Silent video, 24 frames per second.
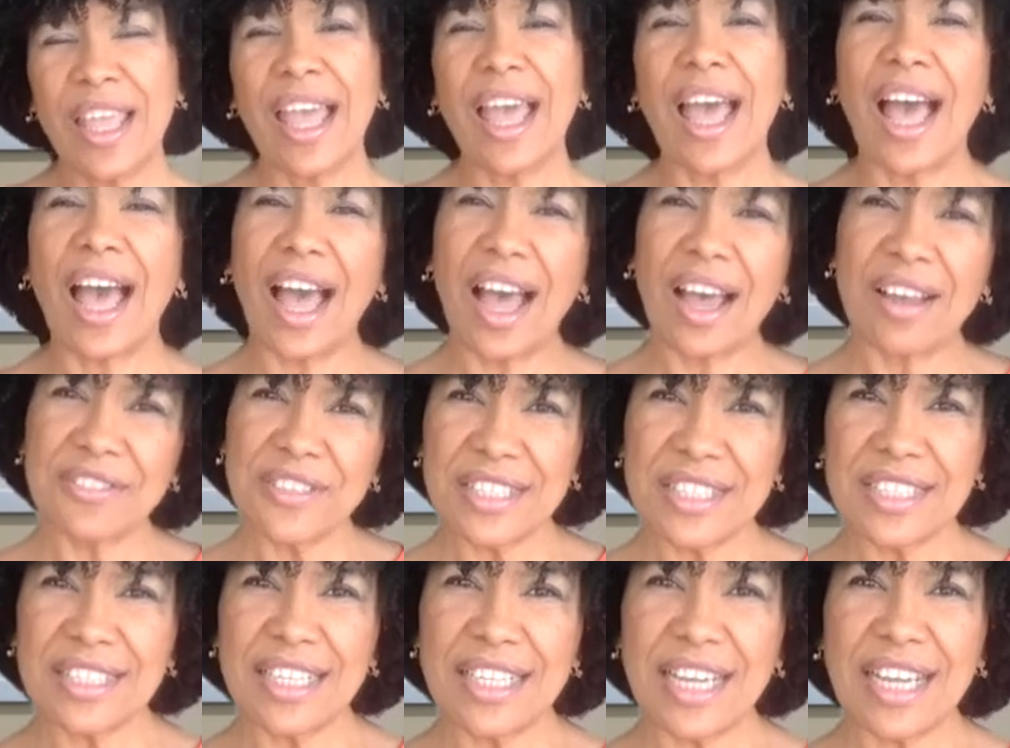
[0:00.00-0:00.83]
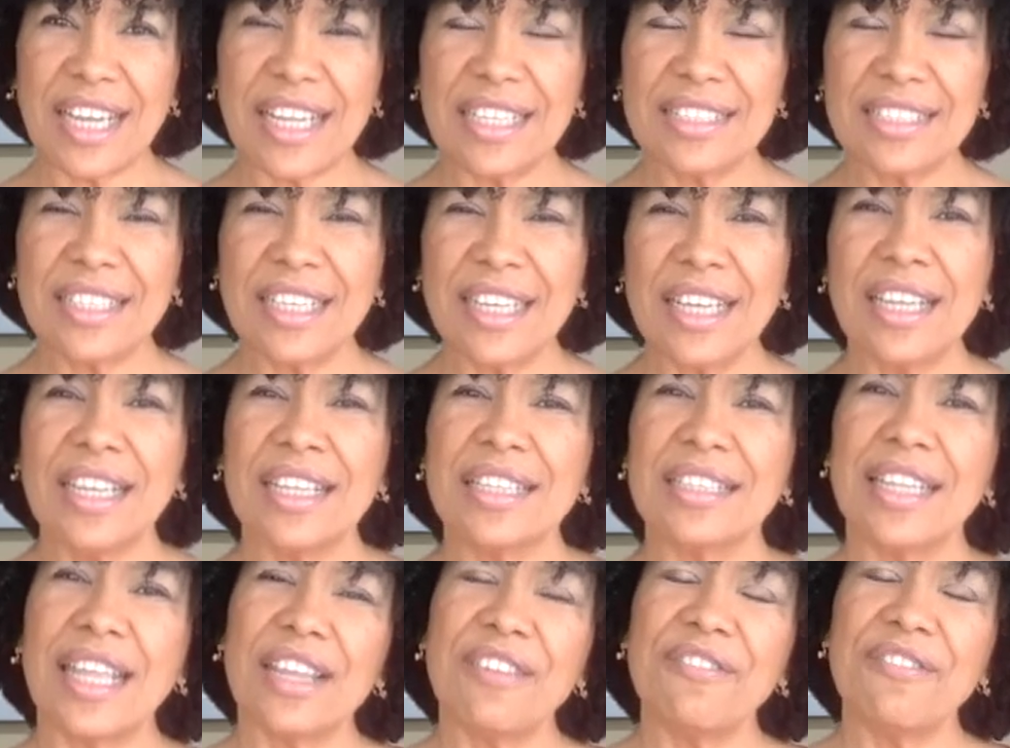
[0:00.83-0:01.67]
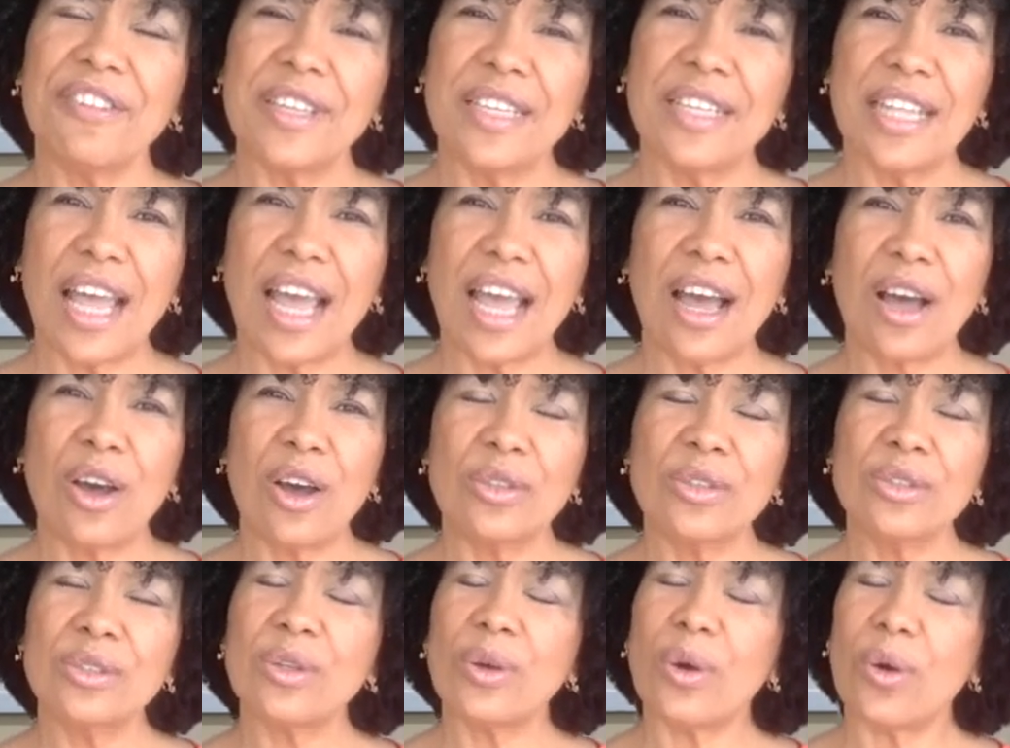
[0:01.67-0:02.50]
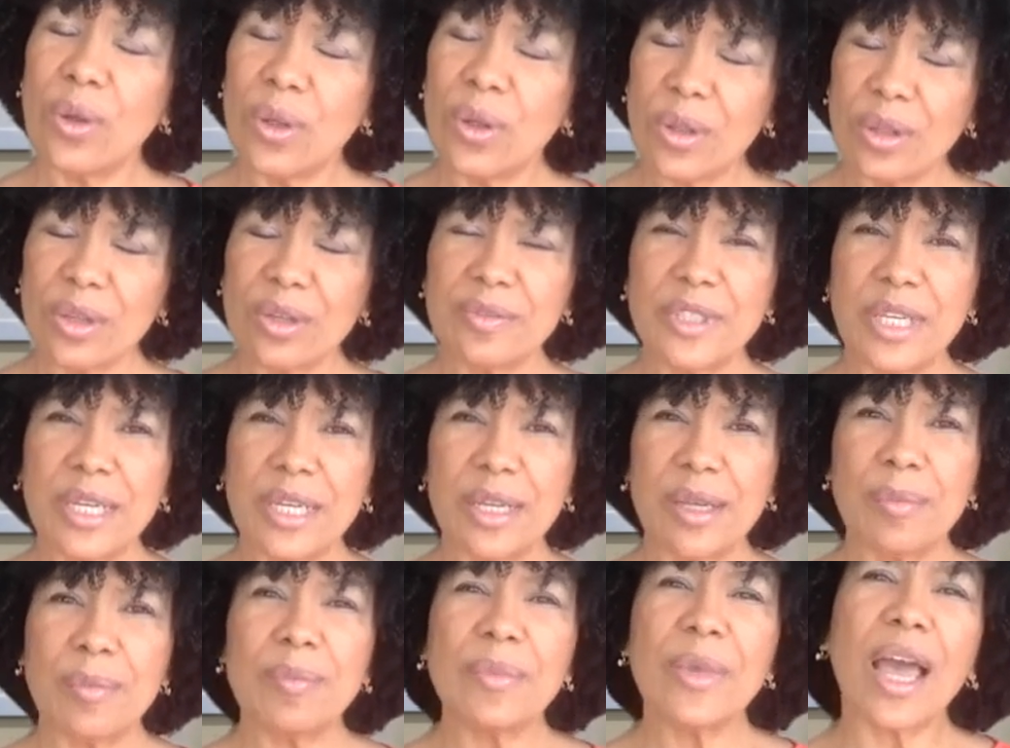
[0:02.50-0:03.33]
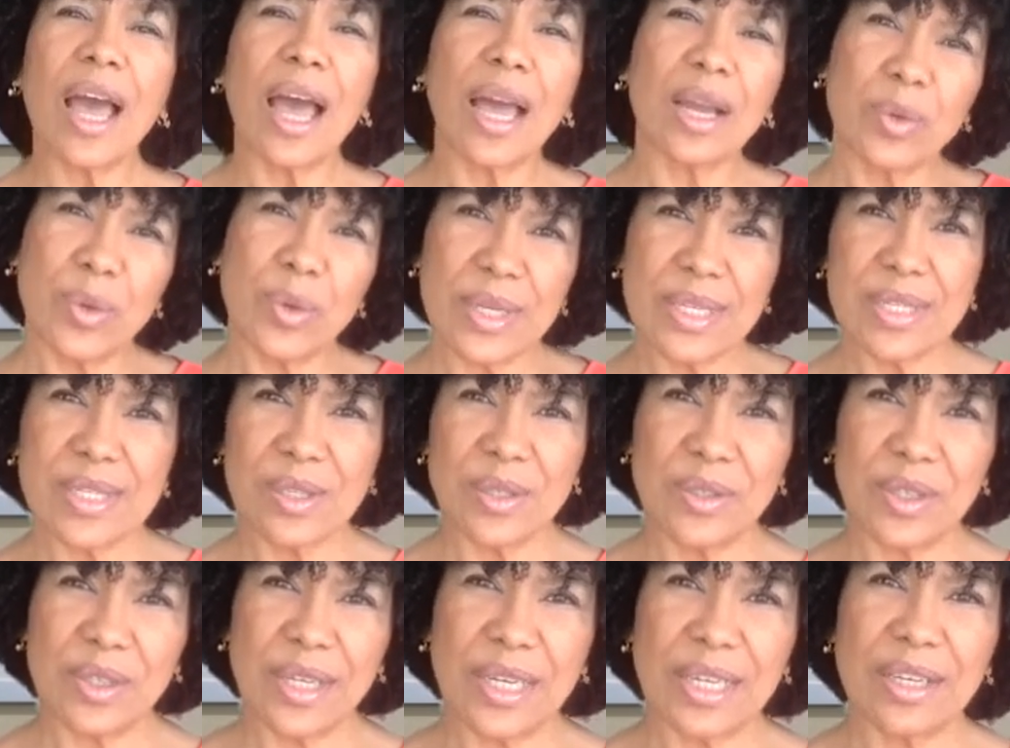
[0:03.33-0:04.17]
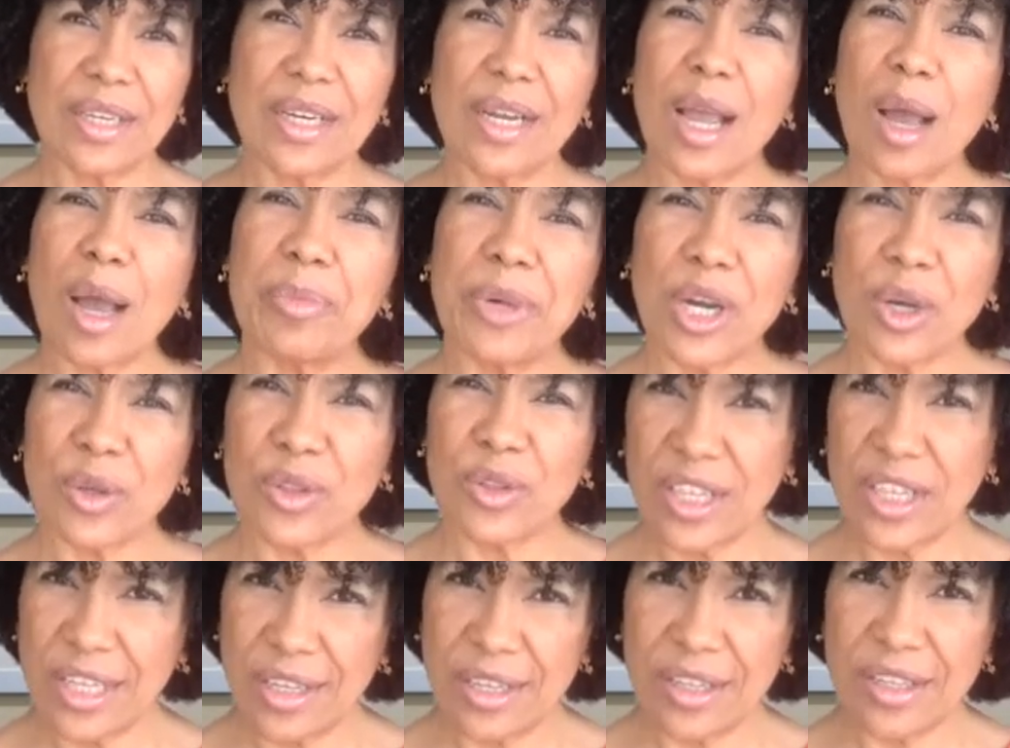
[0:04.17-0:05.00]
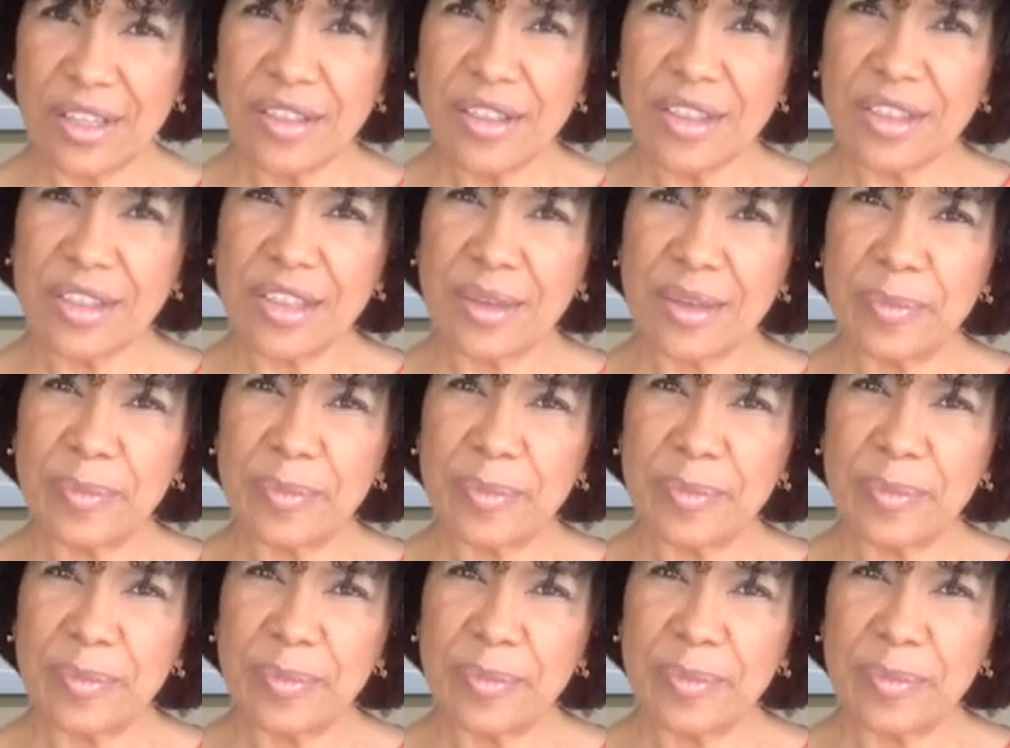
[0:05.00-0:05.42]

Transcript: After that, they fill out, all of them, a questionnaire about health.